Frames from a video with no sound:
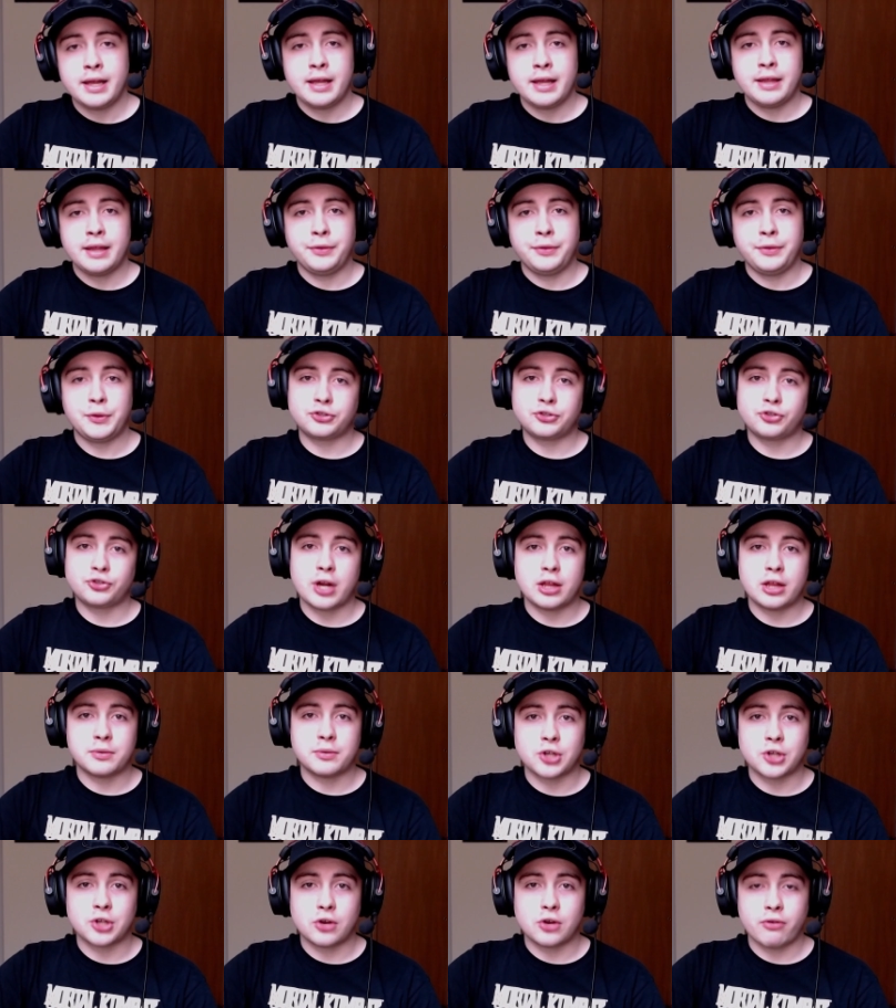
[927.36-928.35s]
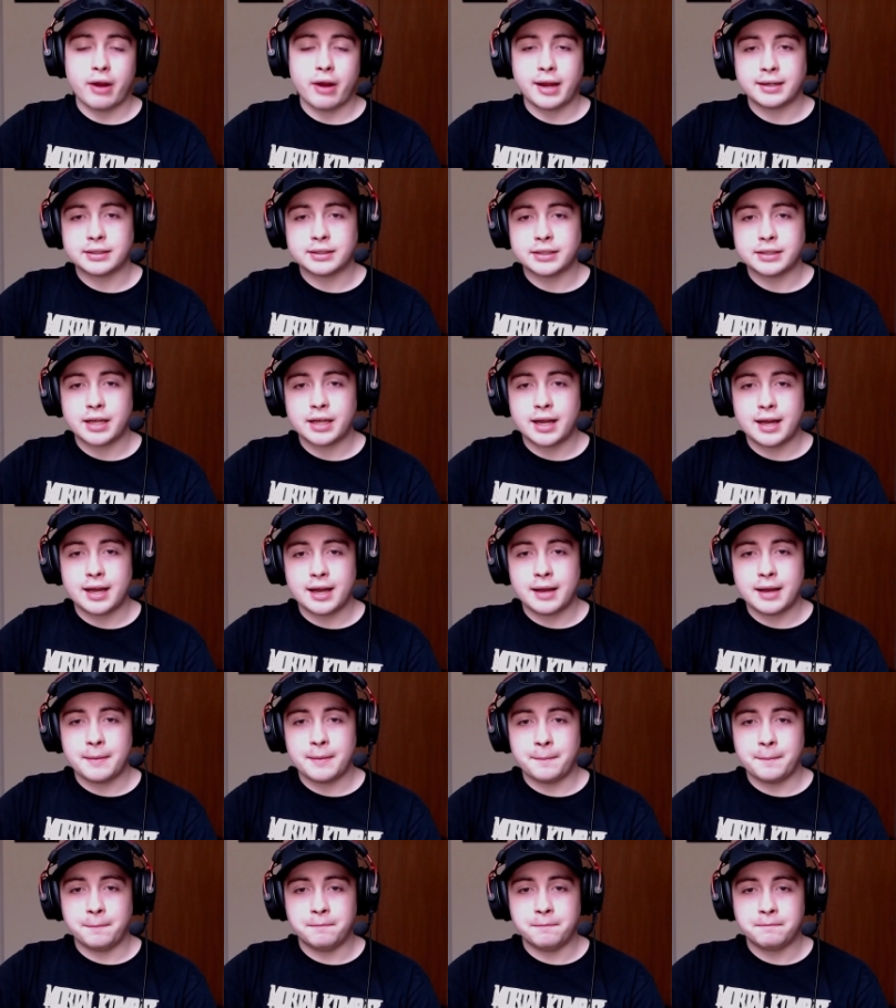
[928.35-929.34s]
this trailer was all right.
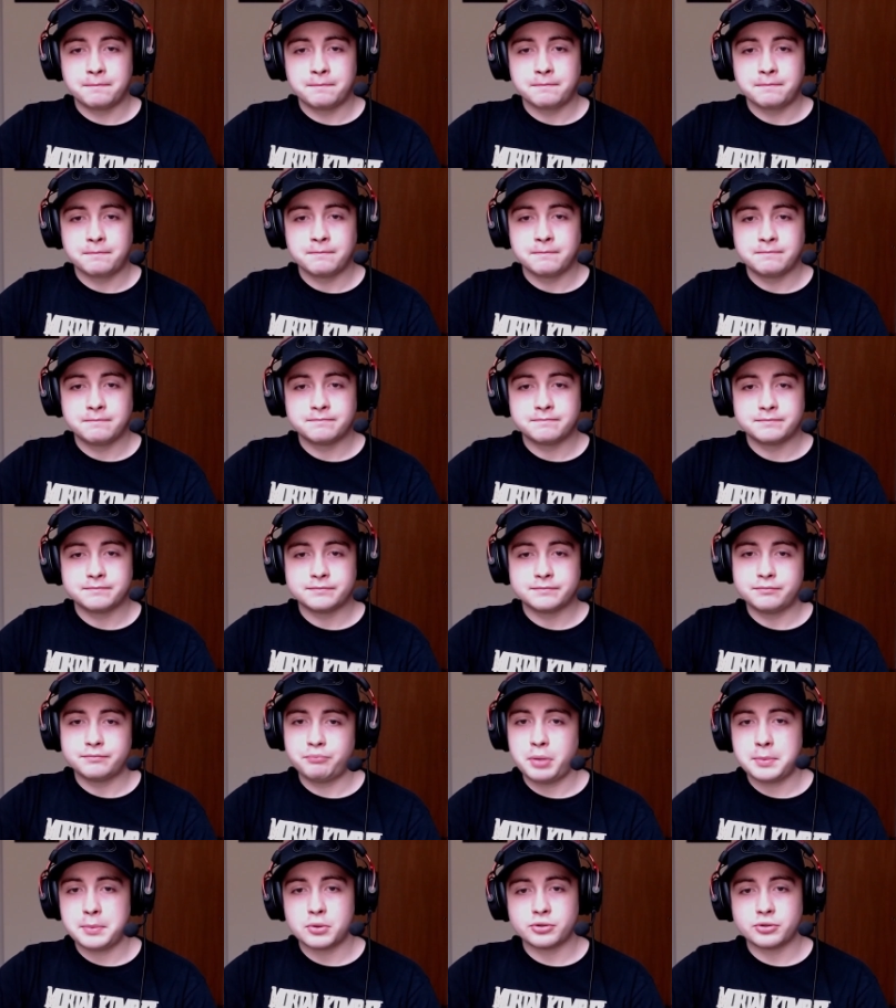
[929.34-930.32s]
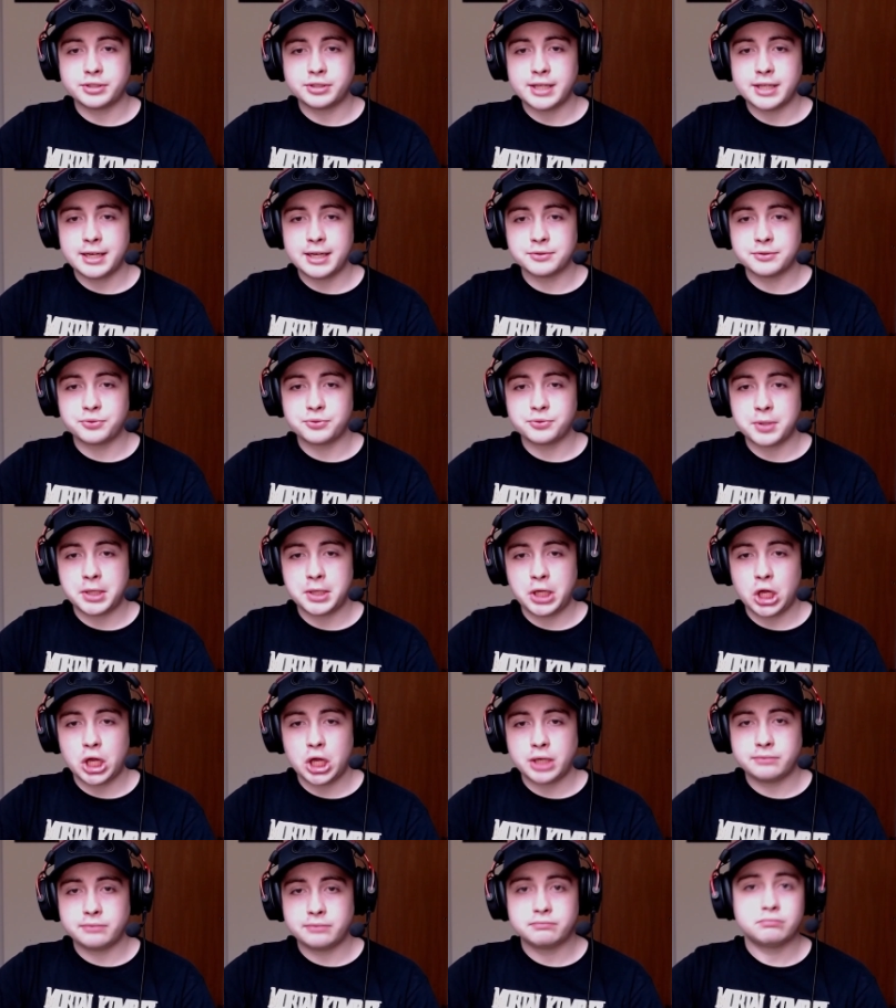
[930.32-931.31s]
Um, people were saying it was really
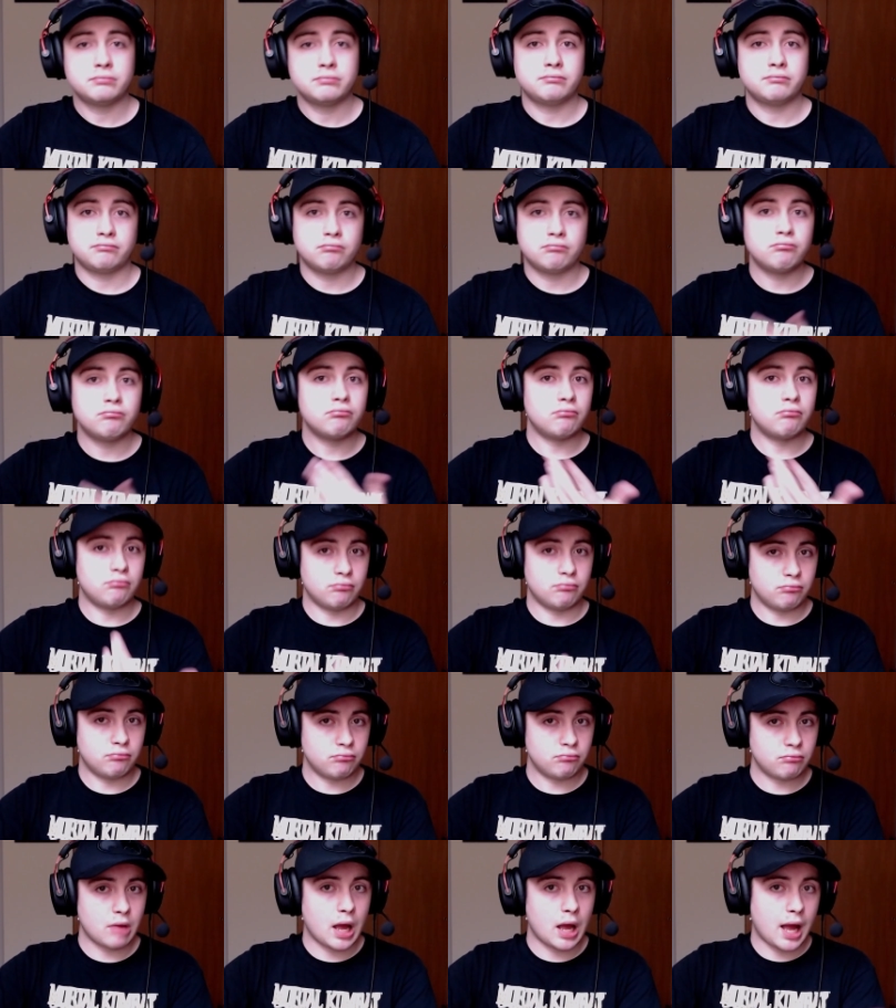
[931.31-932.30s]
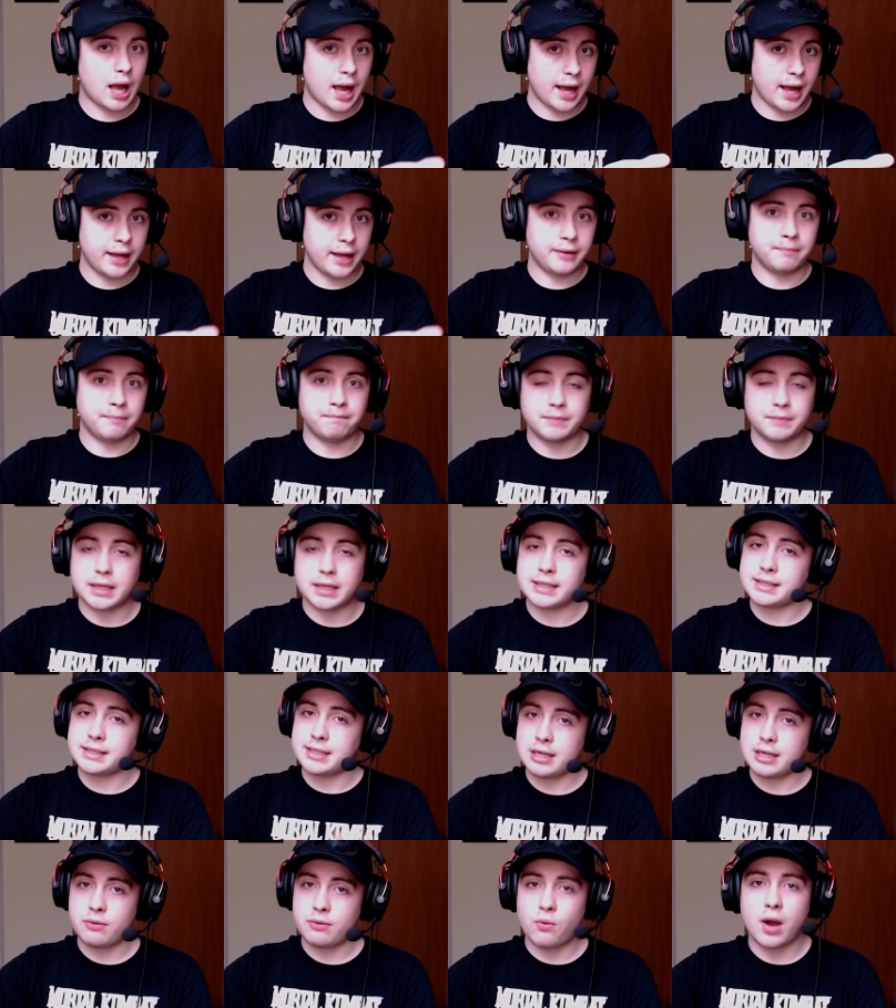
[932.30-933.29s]
good. I can
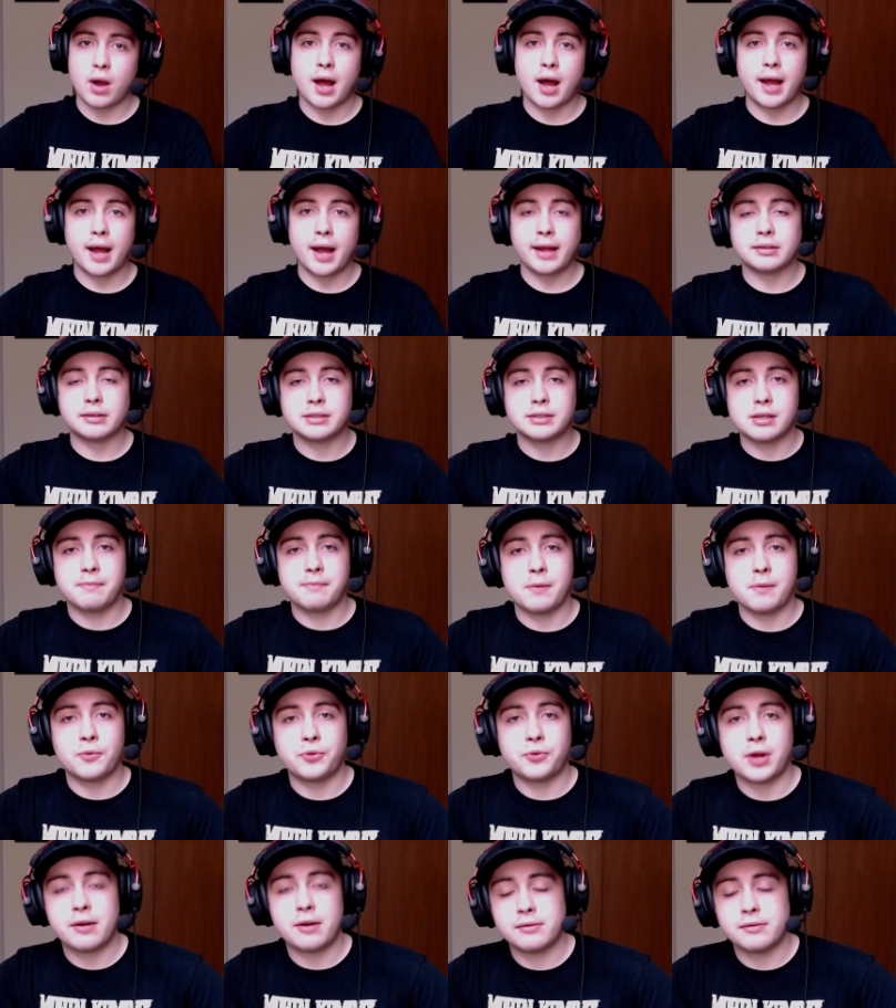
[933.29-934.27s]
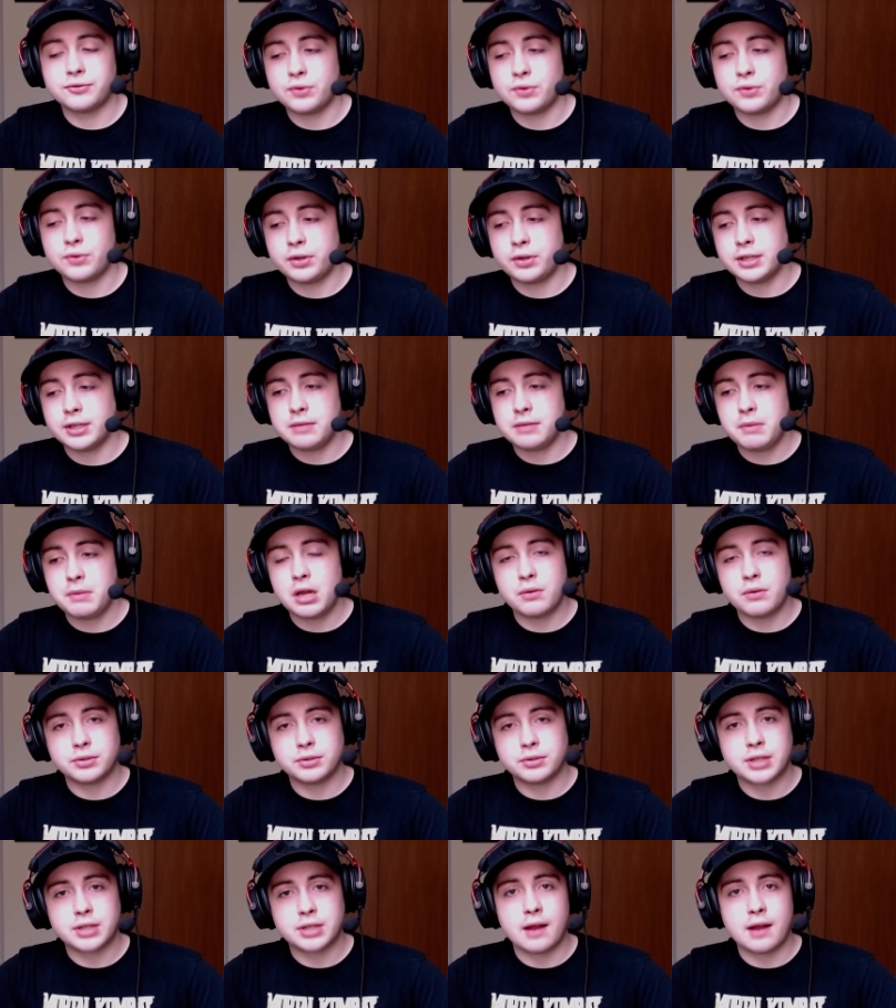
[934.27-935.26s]
see why. Some people thought it was really good. To me, it was
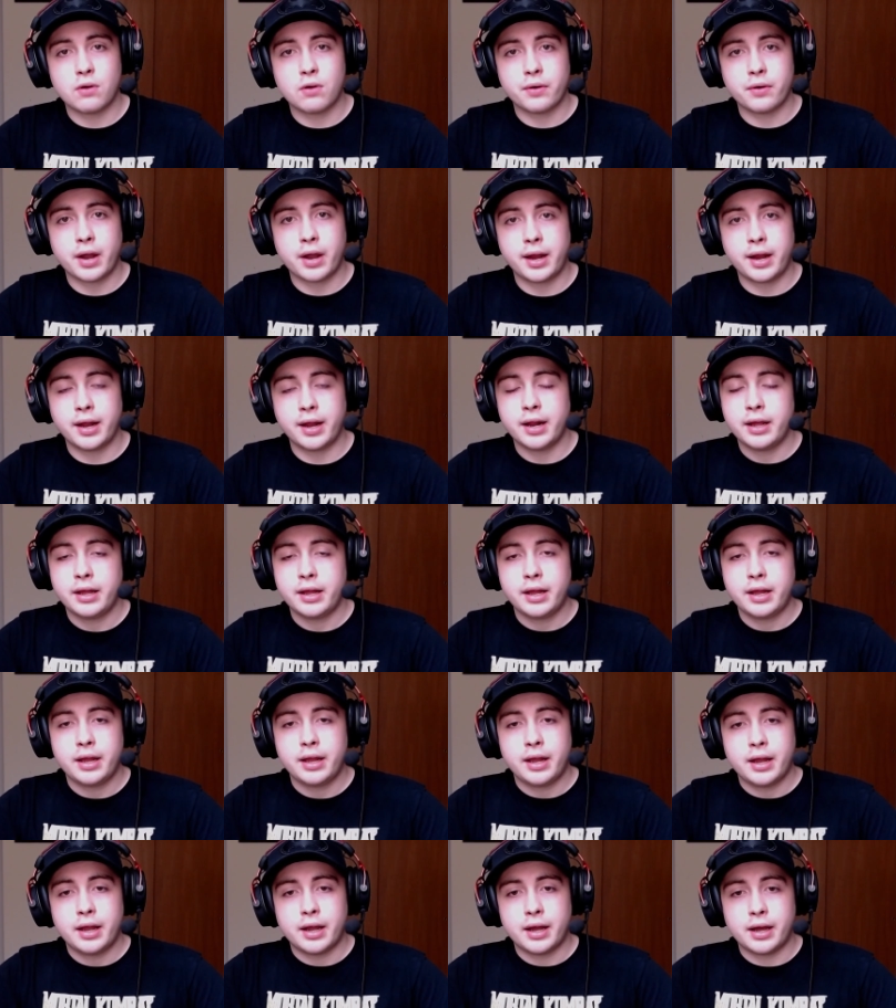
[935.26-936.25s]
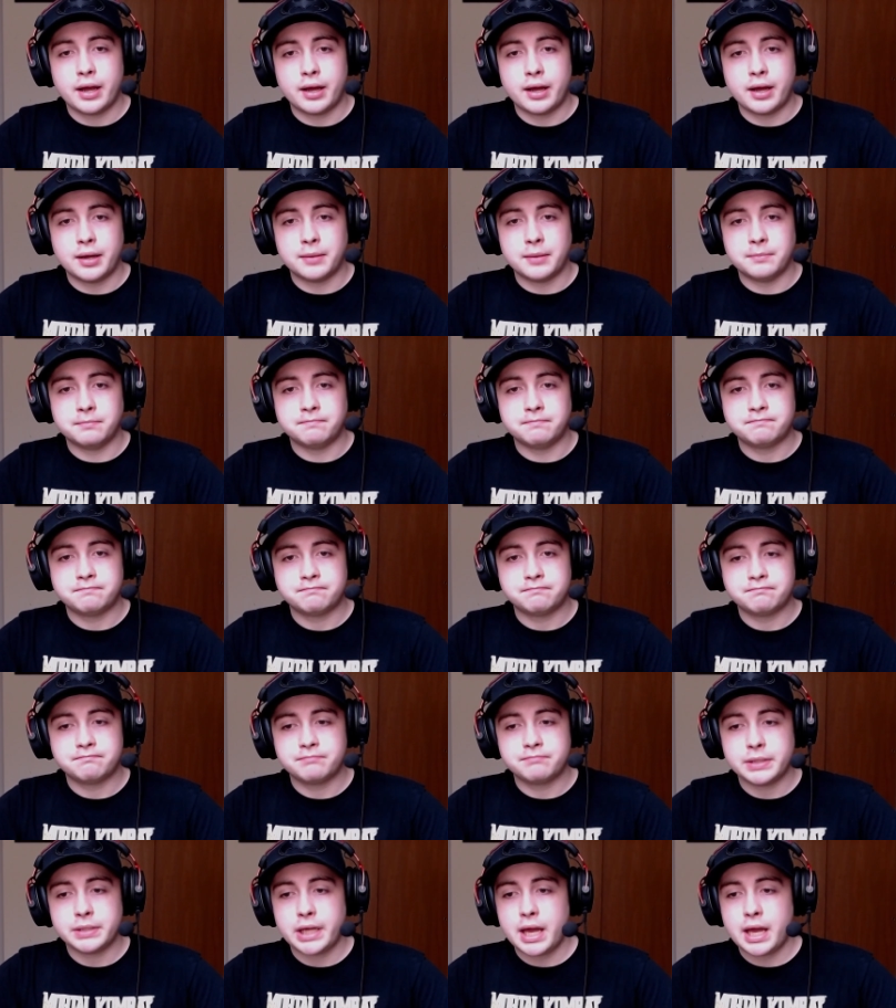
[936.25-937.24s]
kind of all right. Um,
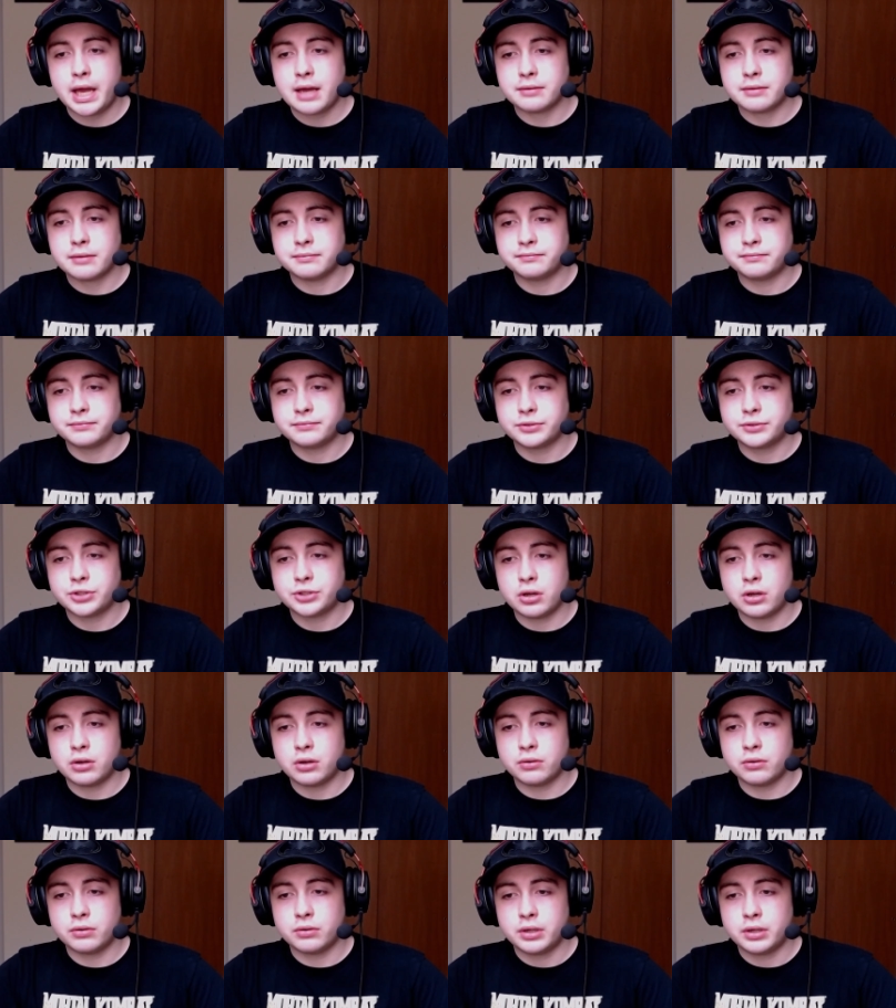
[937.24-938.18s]
but yeah, so